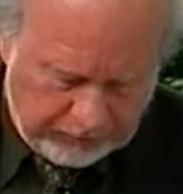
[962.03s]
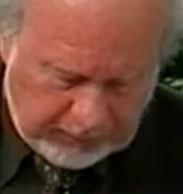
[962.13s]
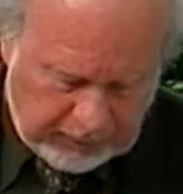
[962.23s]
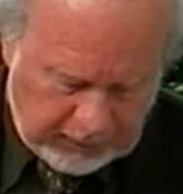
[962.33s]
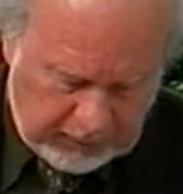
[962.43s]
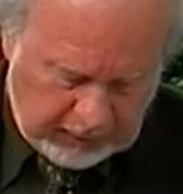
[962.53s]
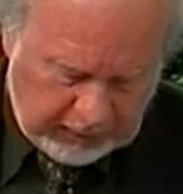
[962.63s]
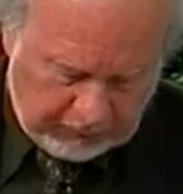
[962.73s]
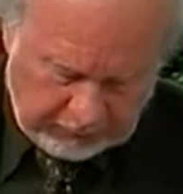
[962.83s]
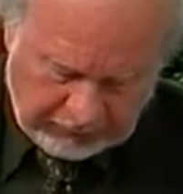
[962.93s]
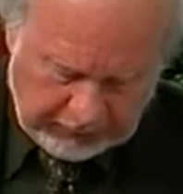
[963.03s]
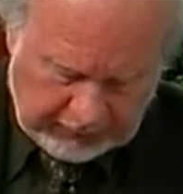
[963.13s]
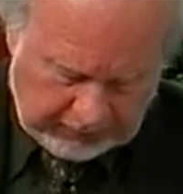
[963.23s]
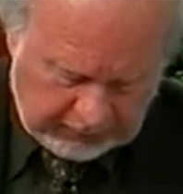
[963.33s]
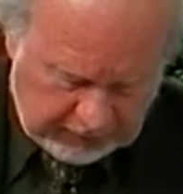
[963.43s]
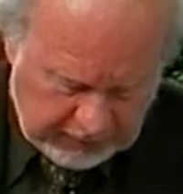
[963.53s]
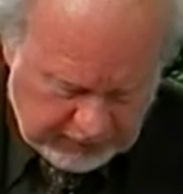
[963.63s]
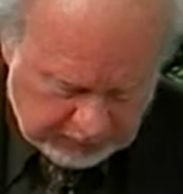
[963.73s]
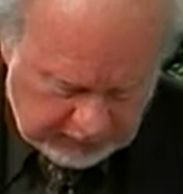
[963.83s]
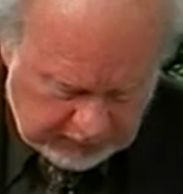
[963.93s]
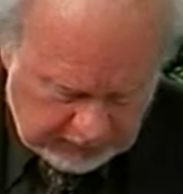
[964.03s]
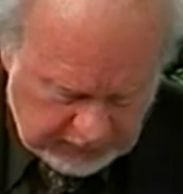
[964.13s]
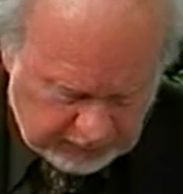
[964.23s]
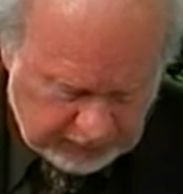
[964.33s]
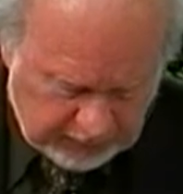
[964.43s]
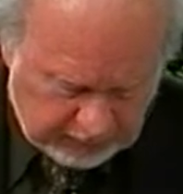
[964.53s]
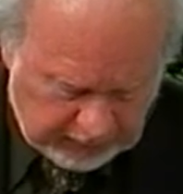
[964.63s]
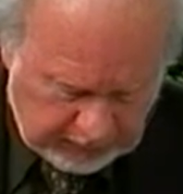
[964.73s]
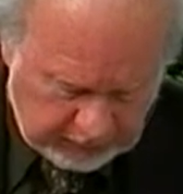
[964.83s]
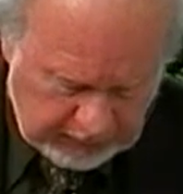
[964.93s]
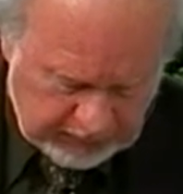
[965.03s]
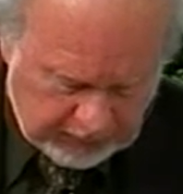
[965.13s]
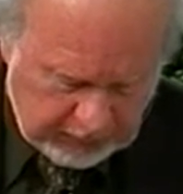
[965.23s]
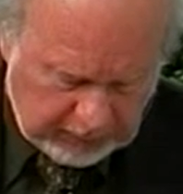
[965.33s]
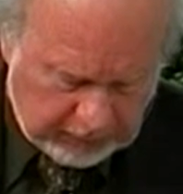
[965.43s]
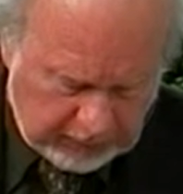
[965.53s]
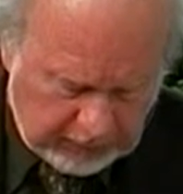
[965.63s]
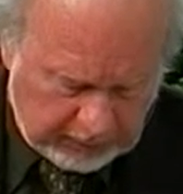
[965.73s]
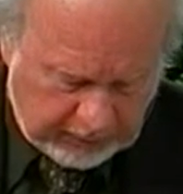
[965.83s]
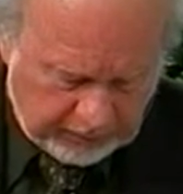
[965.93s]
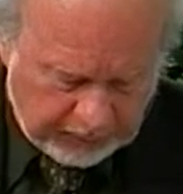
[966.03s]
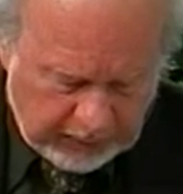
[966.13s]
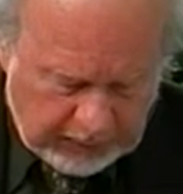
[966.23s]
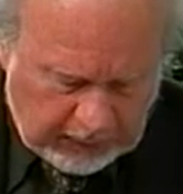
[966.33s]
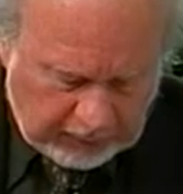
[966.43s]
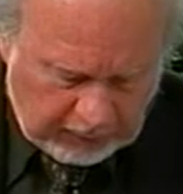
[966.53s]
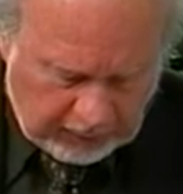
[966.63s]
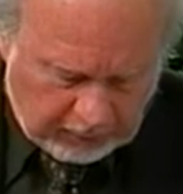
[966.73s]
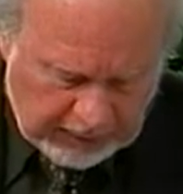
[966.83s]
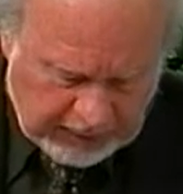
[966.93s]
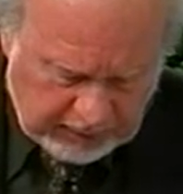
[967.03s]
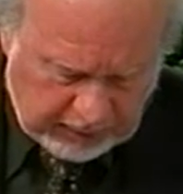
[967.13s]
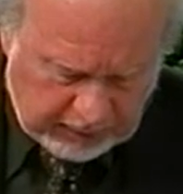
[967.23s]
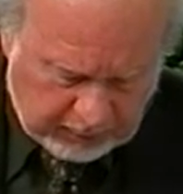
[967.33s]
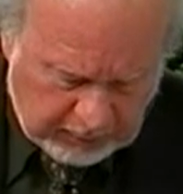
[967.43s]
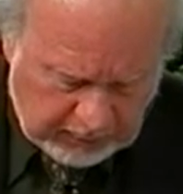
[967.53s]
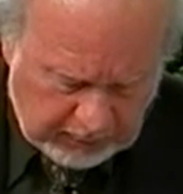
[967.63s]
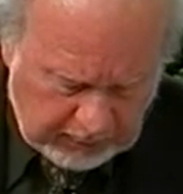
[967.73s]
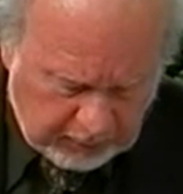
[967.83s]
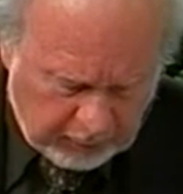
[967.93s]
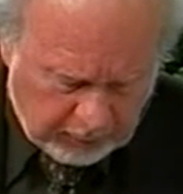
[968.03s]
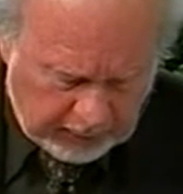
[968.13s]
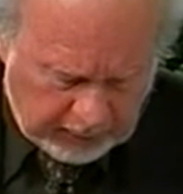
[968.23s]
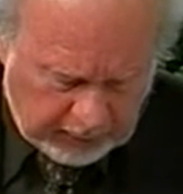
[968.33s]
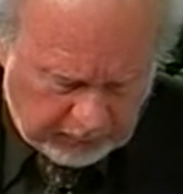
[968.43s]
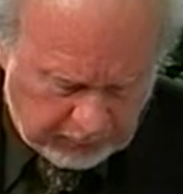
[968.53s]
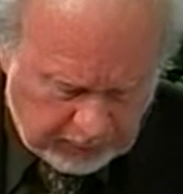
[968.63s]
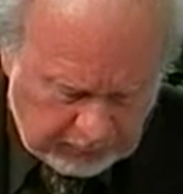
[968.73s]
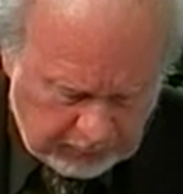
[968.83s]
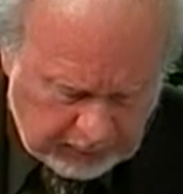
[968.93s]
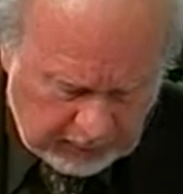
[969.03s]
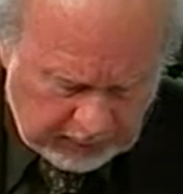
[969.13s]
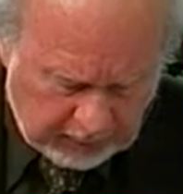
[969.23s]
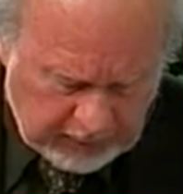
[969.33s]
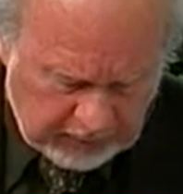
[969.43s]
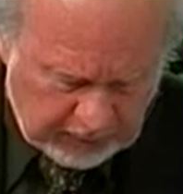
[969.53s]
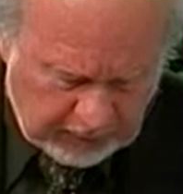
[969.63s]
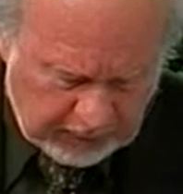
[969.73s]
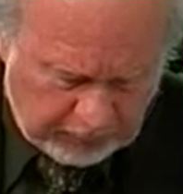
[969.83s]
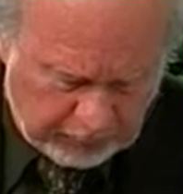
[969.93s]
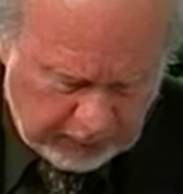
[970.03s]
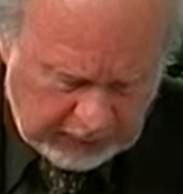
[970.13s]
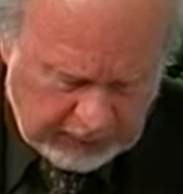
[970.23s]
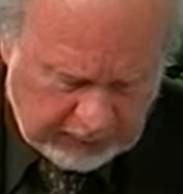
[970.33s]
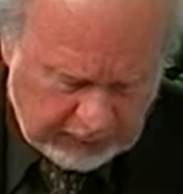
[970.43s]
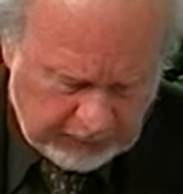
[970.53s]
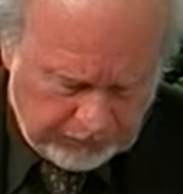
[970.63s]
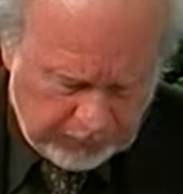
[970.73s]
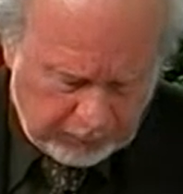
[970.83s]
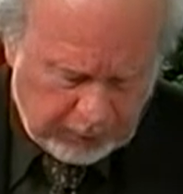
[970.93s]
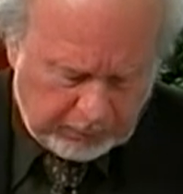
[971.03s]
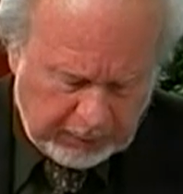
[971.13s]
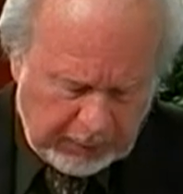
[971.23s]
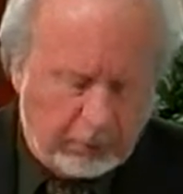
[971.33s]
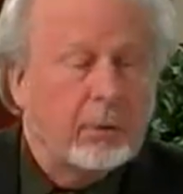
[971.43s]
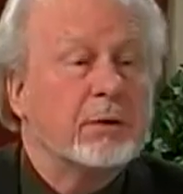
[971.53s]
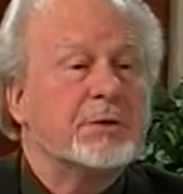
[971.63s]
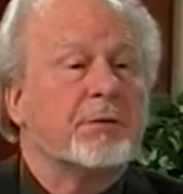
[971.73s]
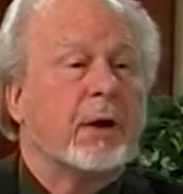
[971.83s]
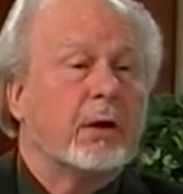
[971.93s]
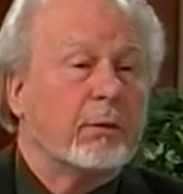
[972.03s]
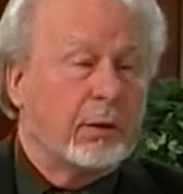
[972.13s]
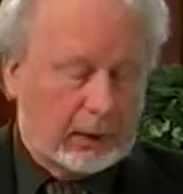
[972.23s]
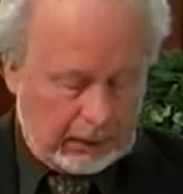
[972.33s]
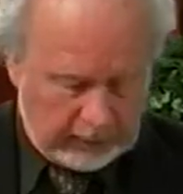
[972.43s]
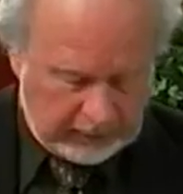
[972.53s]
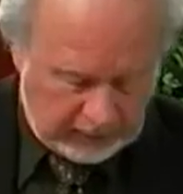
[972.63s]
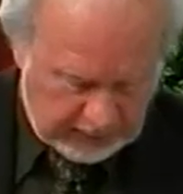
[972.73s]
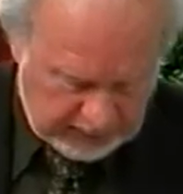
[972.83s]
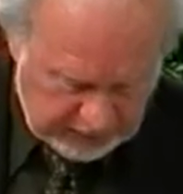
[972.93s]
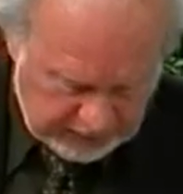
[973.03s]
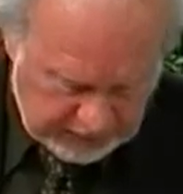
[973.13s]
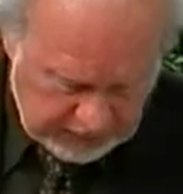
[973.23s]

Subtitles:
And I'm afraid I've anticipated this a bit already, but it's familiar material. Having arrested him, they led him away and brought him to the house of the high priest. But Peter was following at a distance.